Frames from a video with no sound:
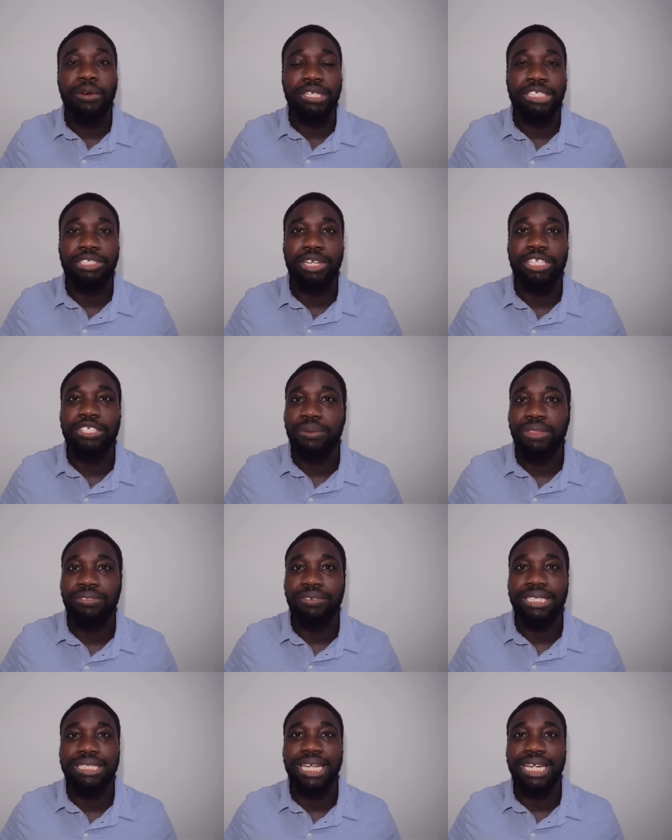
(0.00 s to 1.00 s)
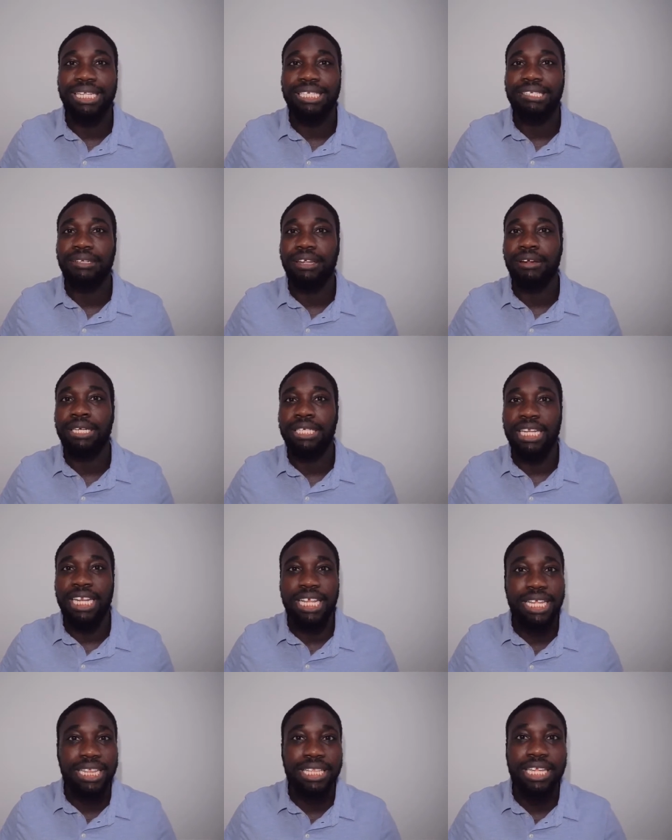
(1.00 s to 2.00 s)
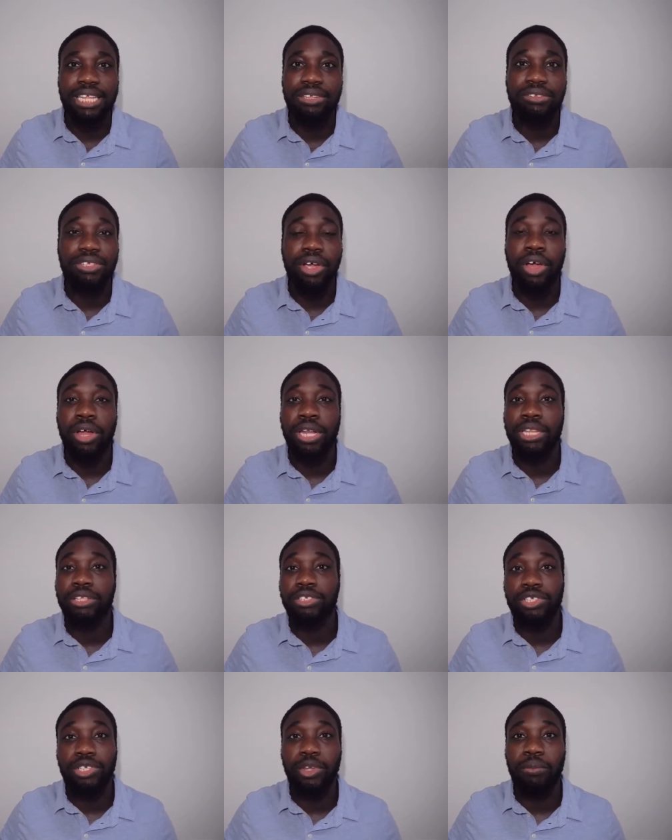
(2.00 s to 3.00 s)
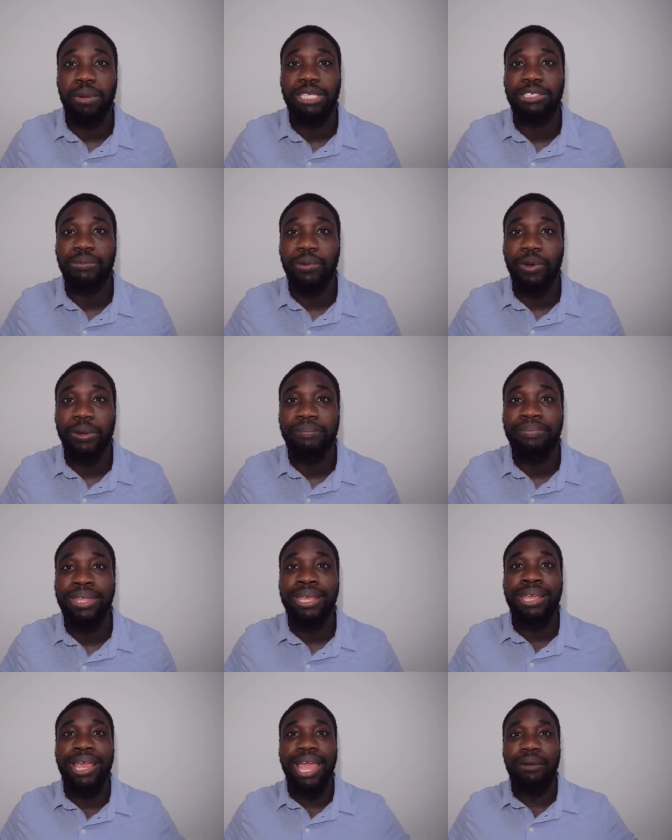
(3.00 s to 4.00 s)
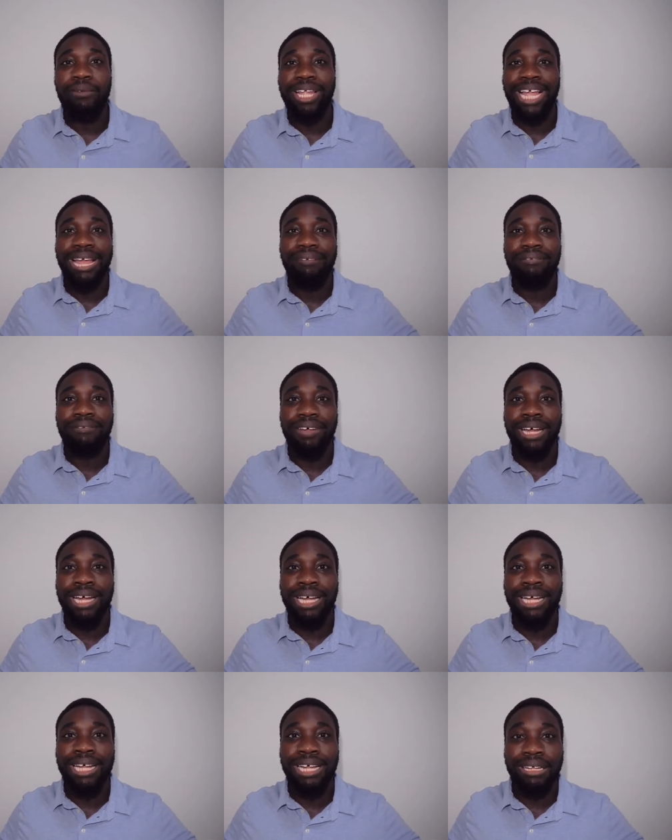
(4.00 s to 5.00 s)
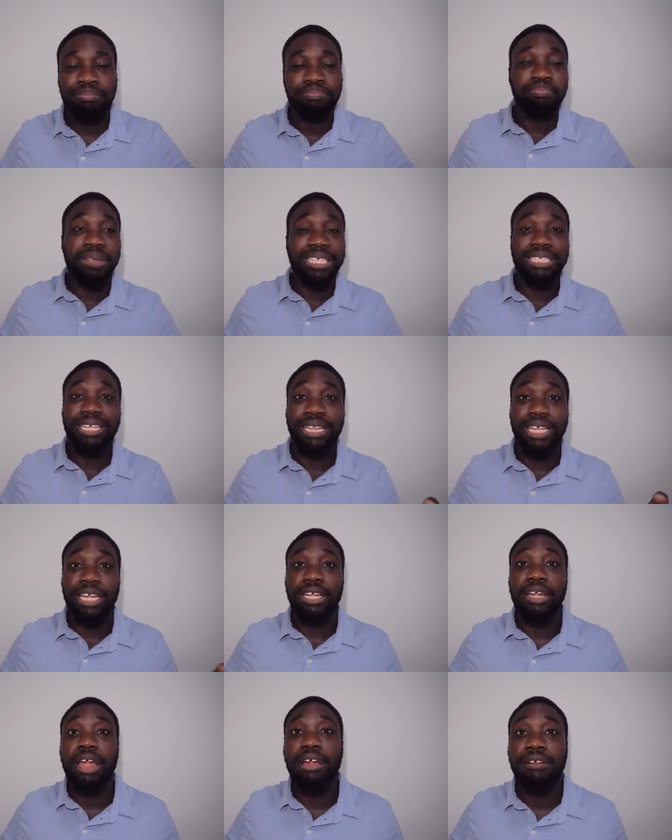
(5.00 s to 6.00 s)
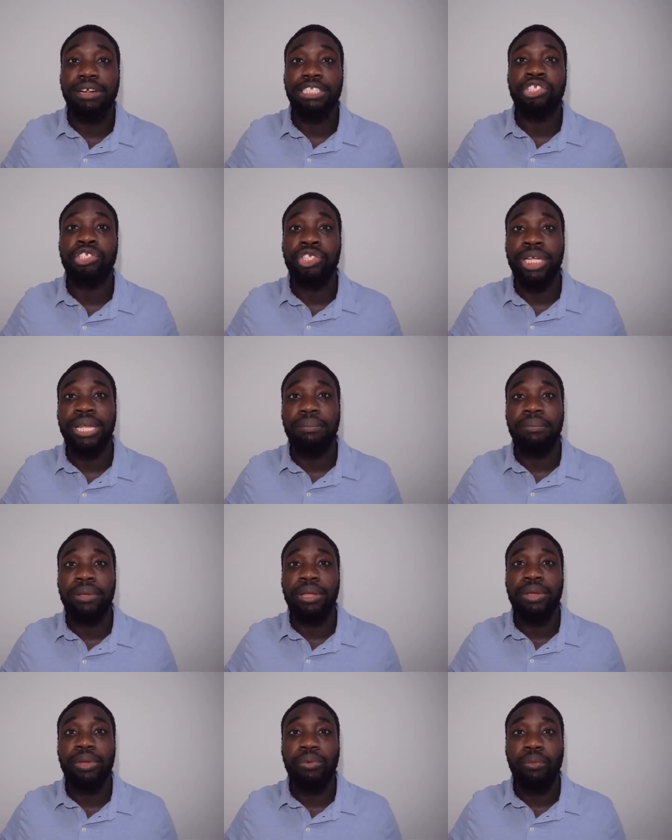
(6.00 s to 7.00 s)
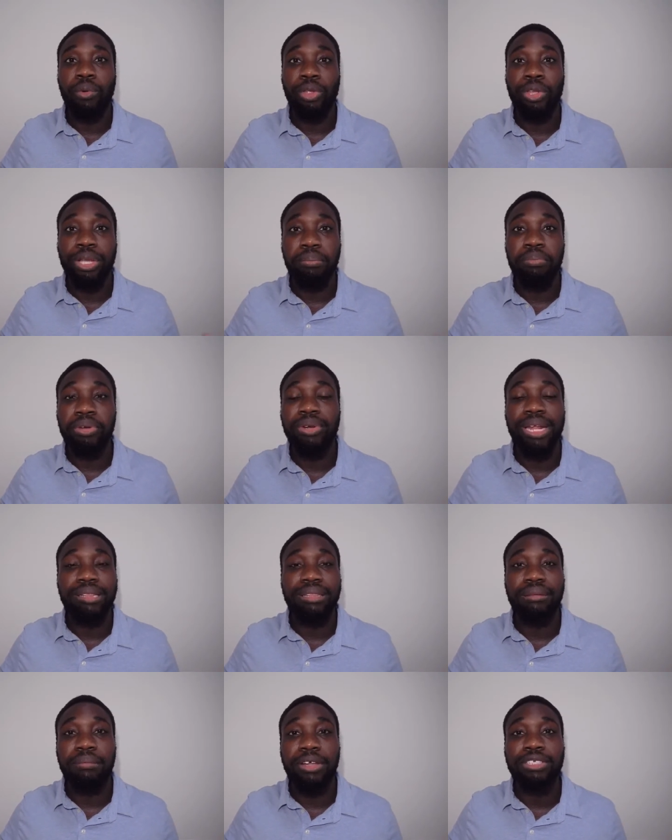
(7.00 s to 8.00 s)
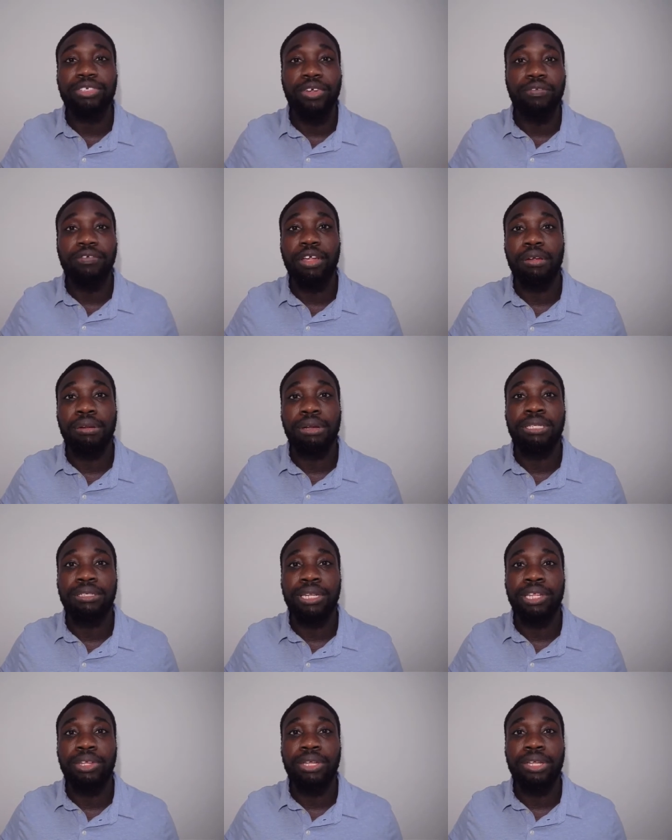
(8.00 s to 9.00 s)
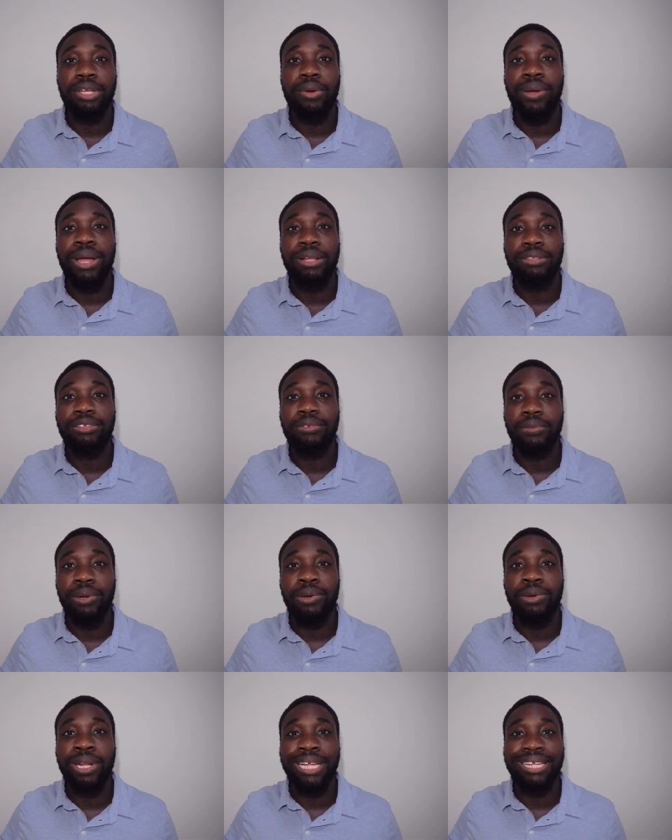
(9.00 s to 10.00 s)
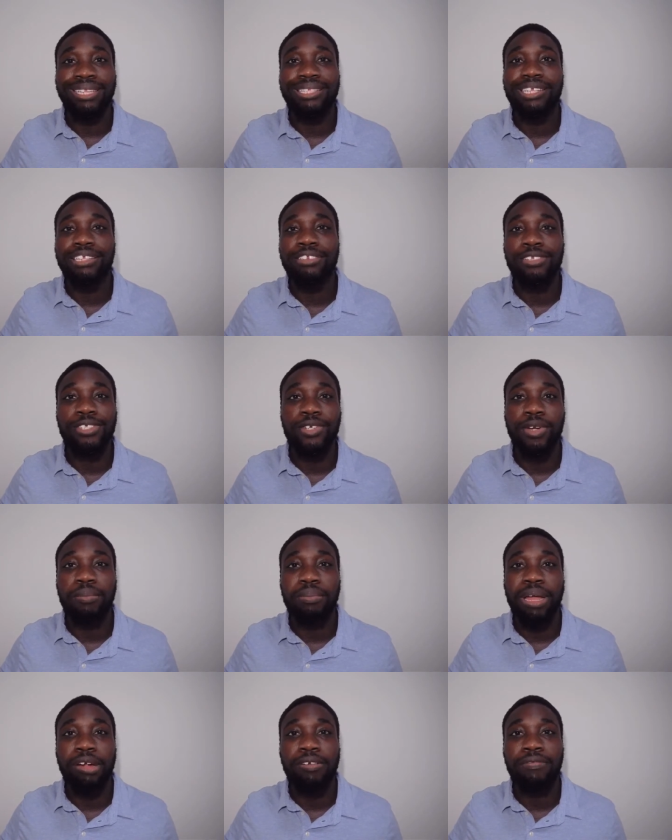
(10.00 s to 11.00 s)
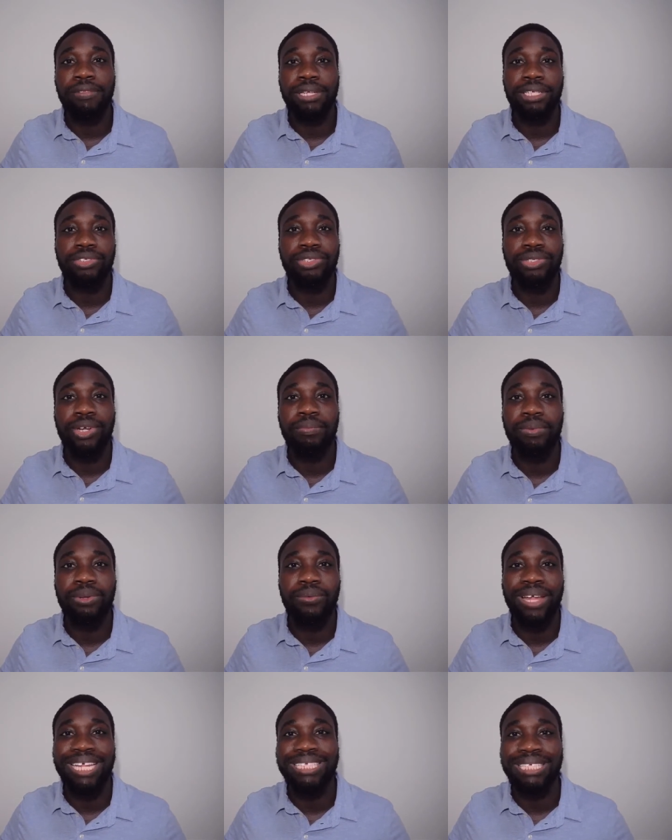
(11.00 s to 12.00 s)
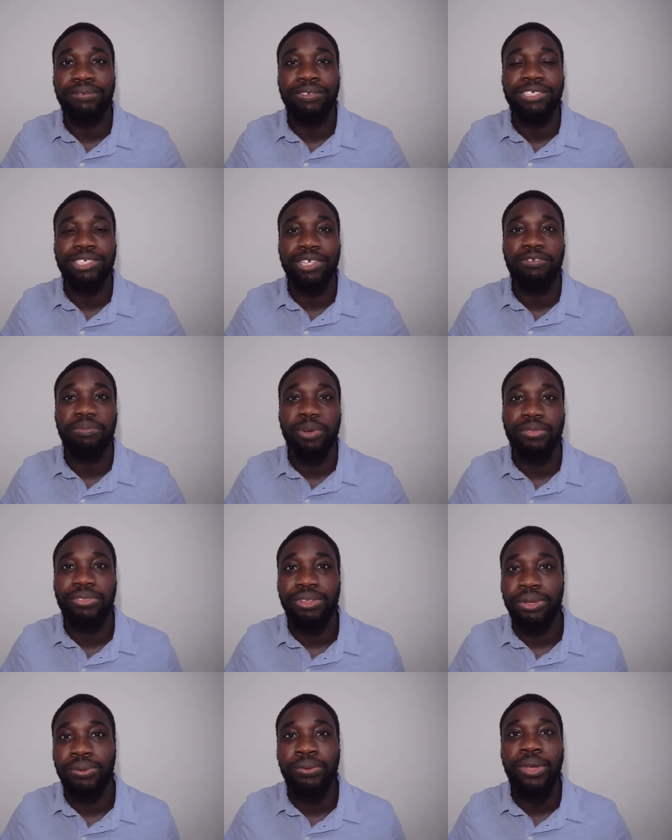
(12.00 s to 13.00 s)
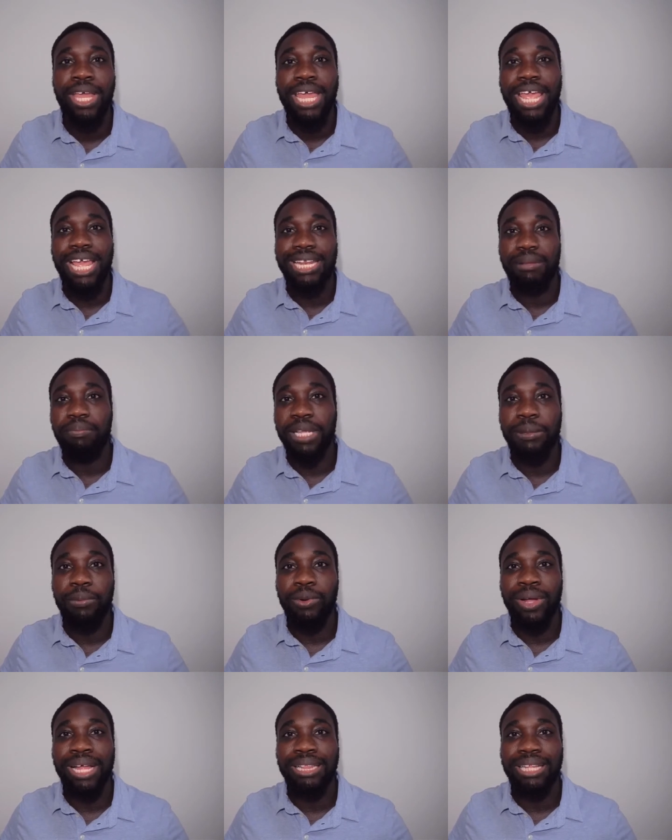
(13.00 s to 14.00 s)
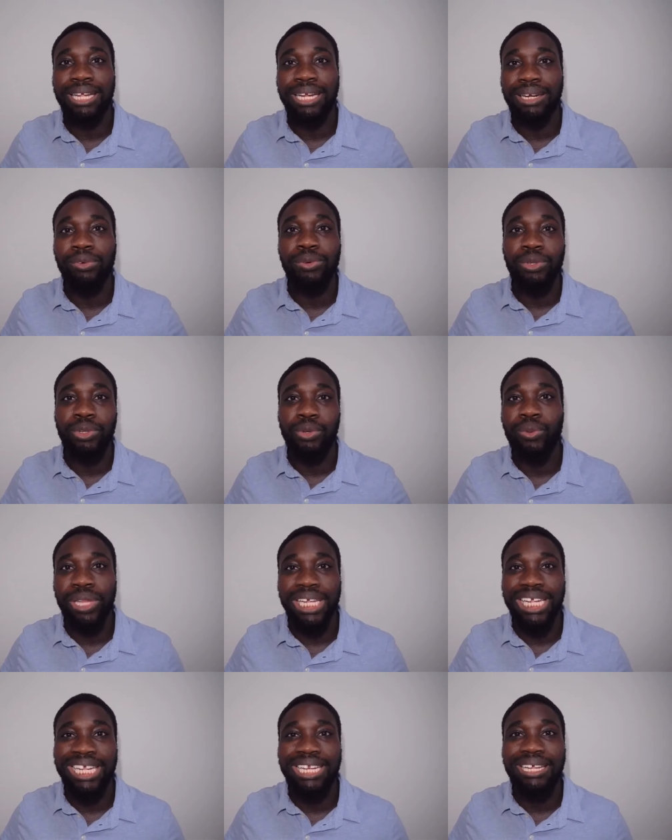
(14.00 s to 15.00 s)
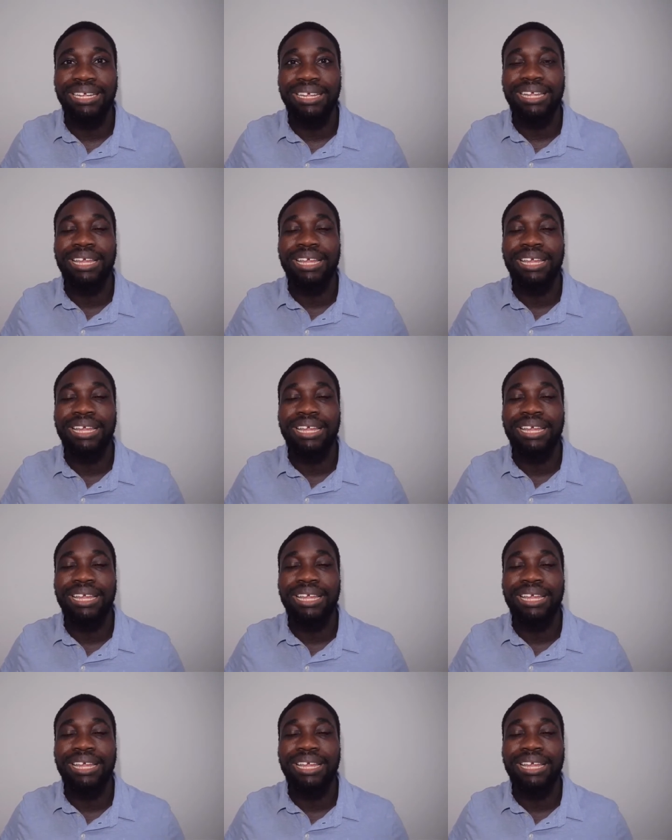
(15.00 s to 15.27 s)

But it starts with three seconds of courage and it continues on into so much more. And we have uh, a, basically a courage gym where you can build out the muscle of courage so that you can go out into the world and continue to show up powerfully and show up in the ways that will serve both you and the people out there who you lead.